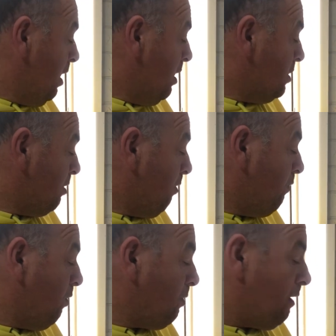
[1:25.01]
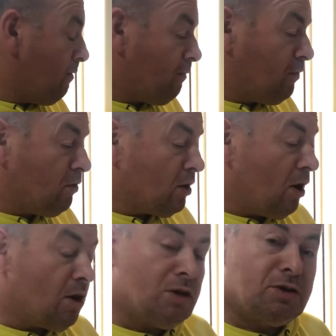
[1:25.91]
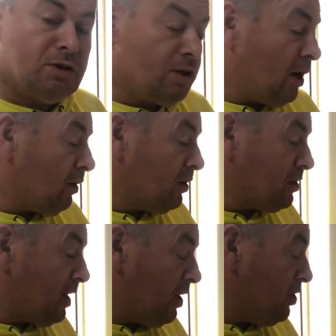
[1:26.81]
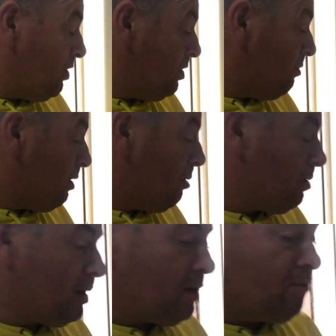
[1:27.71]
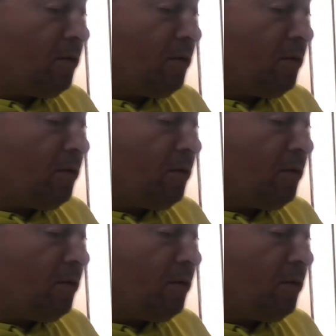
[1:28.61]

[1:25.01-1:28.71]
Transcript: So before we have 4 cars there on the station, so we get plenty of